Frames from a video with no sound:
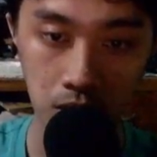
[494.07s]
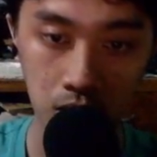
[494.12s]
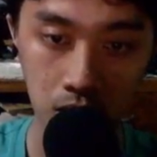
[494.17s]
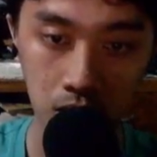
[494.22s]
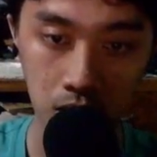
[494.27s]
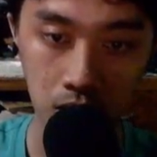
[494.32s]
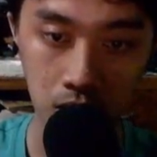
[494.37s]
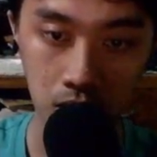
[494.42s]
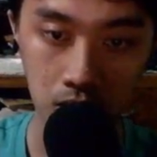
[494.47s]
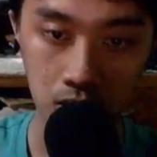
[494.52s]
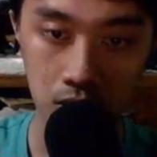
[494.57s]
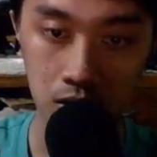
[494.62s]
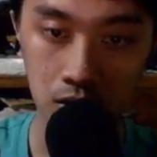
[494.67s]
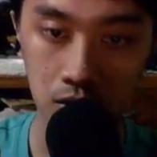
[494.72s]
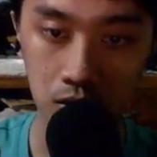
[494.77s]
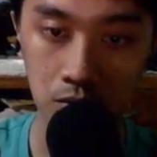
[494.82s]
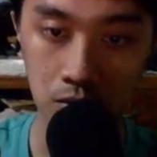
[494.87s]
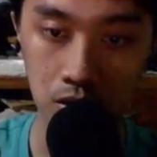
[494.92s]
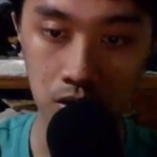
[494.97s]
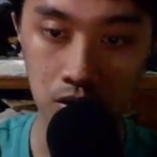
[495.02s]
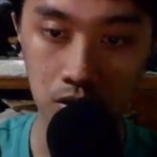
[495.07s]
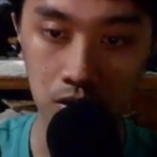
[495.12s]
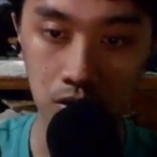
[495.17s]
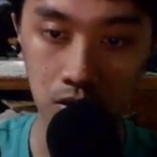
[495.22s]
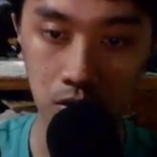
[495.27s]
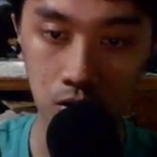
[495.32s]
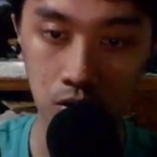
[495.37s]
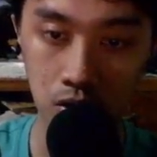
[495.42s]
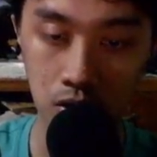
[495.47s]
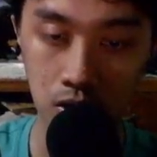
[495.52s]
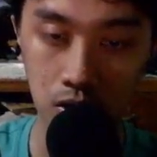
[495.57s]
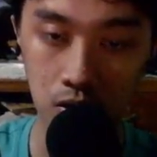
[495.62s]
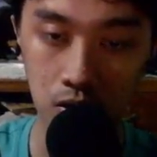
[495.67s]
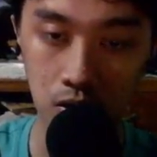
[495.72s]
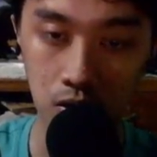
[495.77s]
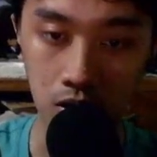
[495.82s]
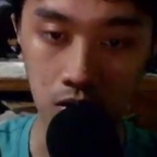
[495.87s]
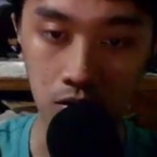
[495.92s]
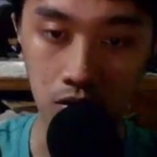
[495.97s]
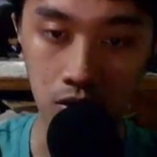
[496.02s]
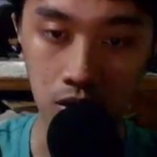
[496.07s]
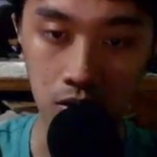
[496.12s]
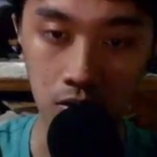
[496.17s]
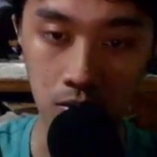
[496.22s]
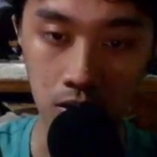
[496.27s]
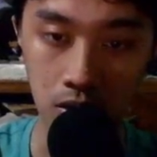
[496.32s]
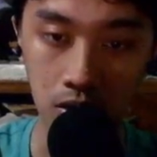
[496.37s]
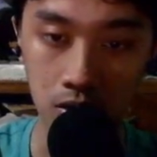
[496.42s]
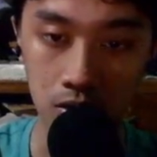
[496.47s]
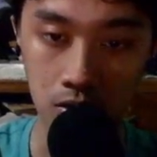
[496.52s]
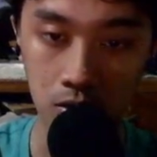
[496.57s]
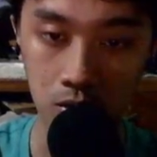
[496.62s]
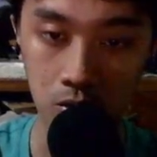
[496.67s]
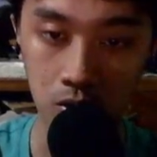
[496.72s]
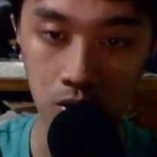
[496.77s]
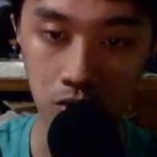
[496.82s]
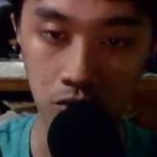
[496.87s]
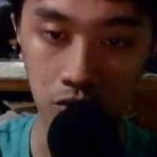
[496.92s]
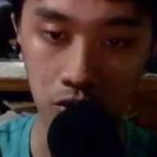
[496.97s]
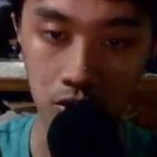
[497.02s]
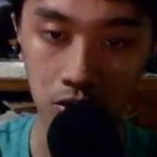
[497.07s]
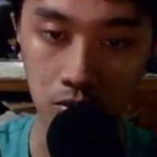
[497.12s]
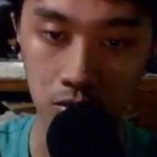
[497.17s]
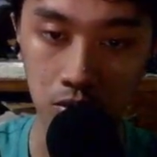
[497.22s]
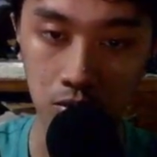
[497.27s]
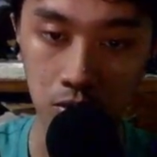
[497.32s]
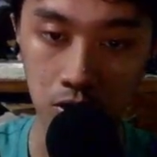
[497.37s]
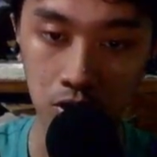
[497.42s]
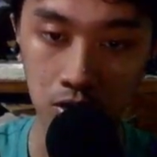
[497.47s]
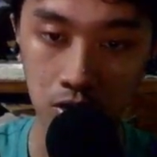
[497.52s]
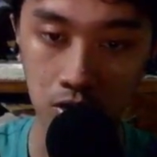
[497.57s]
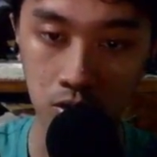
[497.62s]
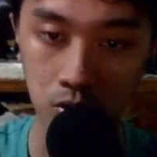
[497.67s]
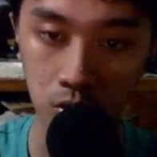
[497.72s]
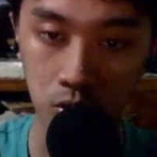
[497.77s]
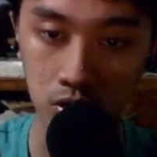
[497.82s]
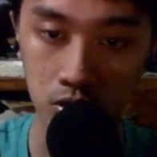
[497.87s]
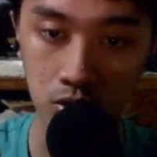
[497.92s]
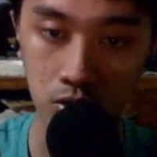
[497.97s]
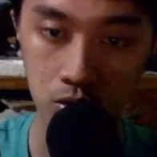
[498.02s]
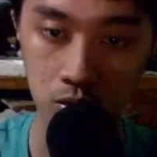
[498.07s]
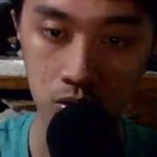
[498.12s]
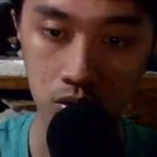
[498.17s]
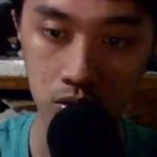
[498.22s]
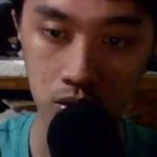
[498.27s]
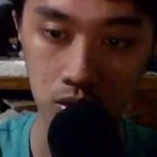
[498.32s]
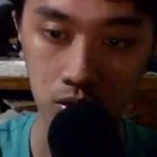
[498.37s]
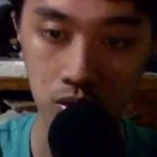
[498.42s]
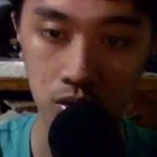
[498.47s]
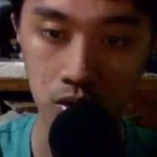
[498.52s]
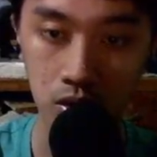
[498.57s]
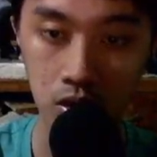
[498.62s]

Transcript: it's gonna be slowed down heavily by the seaweed farmer because it walks too slow.